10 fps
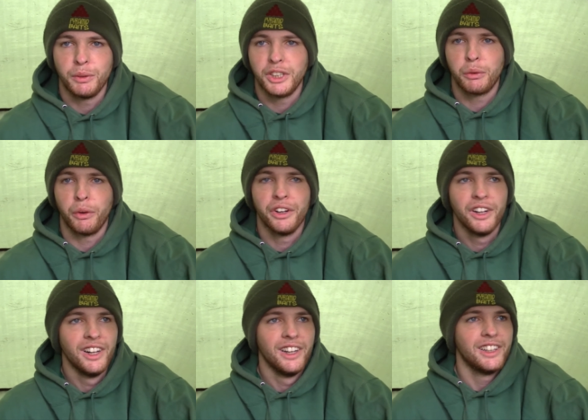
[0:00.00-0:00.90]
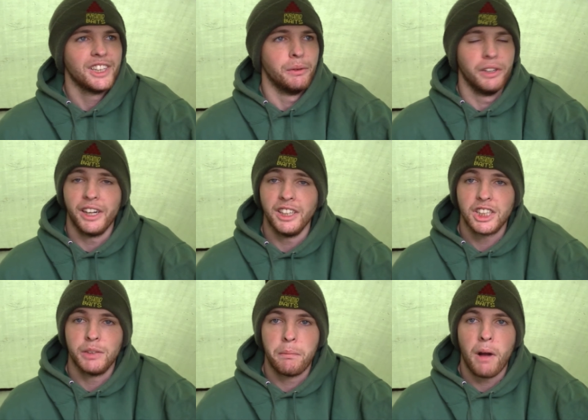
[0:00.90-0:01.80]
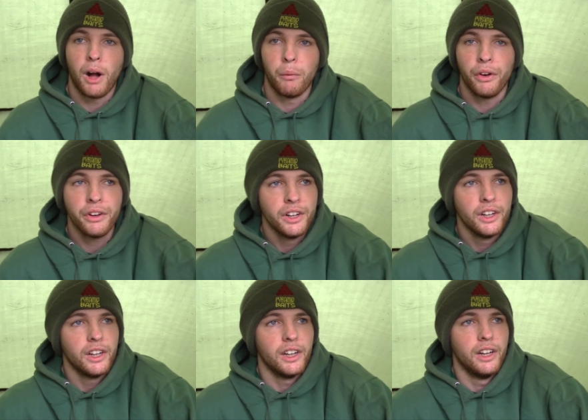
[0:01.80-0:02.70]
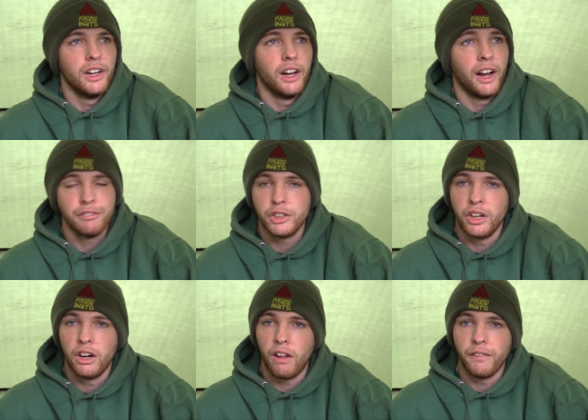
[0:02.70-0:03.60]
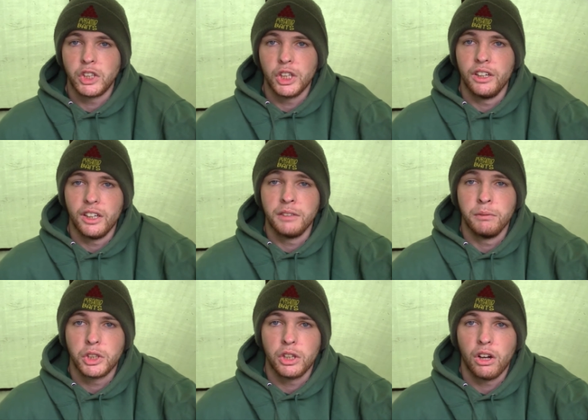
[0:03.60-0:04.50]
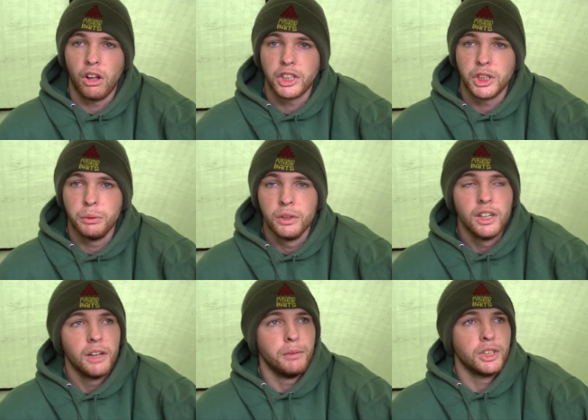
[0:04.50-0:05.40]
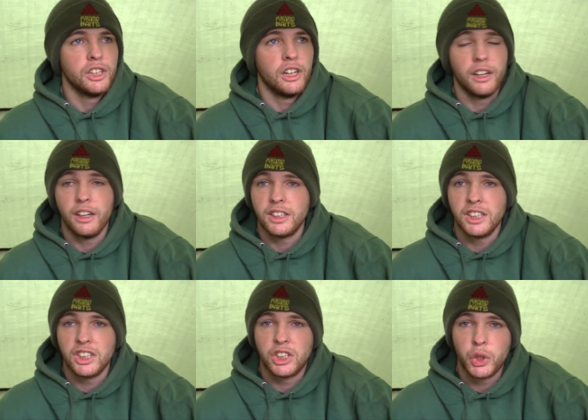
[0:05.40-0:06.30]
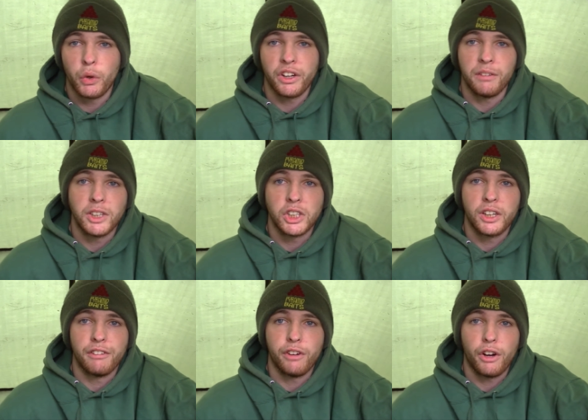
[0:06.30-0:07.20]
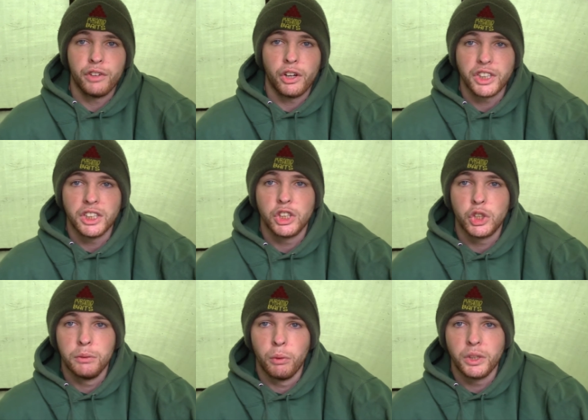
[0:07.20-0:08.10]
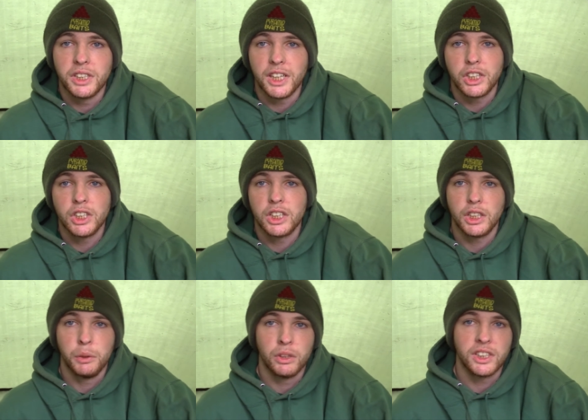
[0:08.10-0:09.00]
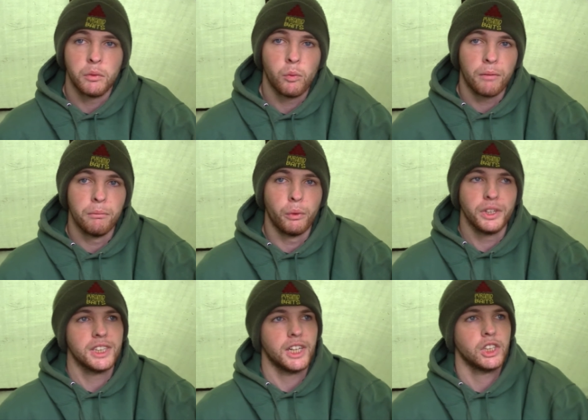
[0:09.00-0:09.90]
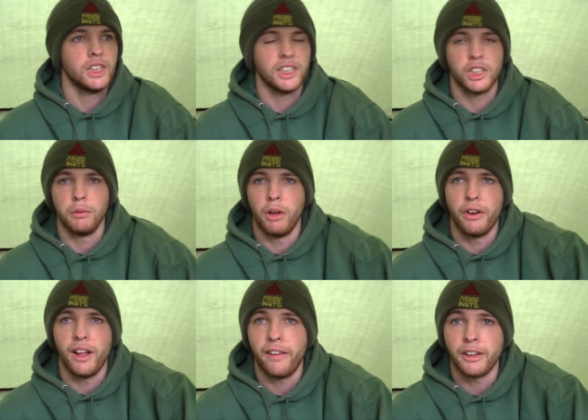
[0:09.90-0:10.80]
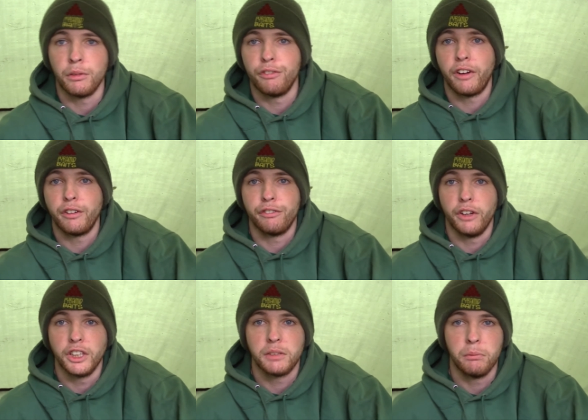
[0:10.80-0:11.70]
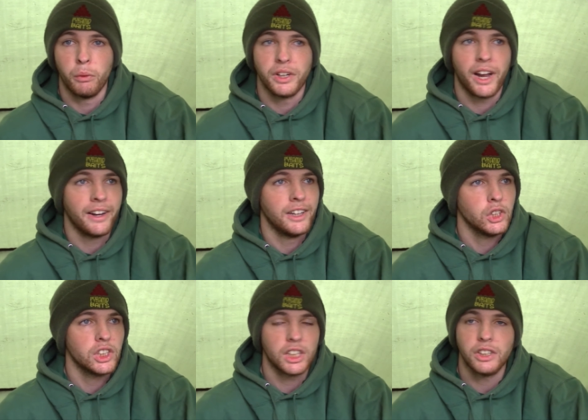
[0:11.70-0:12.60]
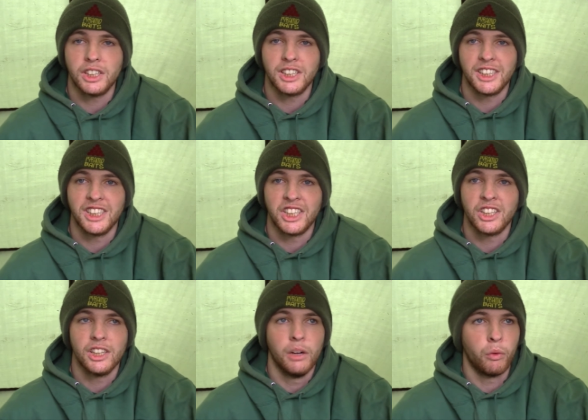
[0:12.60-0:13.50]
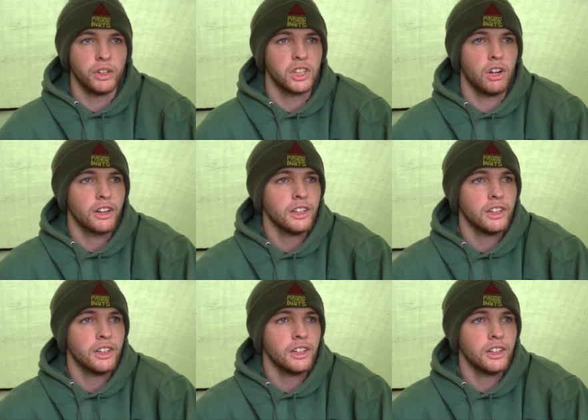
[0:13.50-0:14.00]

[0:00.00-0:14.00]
each one. So yeah, this is going to be part one. I haven't done a lot this year as much as I'd like to, but since Jordan I managed to get 5 nights in the 2 morning sessions. You would have seen one morning session as I uploaded that. That was my very first morning down here, just so you can see the Syndicate and what it's like.